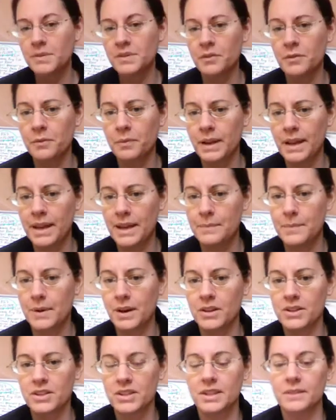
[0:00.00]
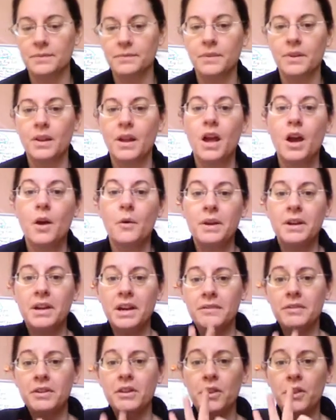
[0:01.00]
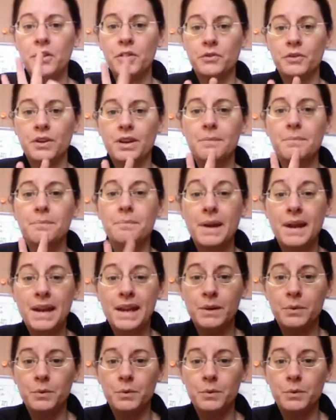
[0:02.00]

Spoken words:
of plate margin. We covered the three main.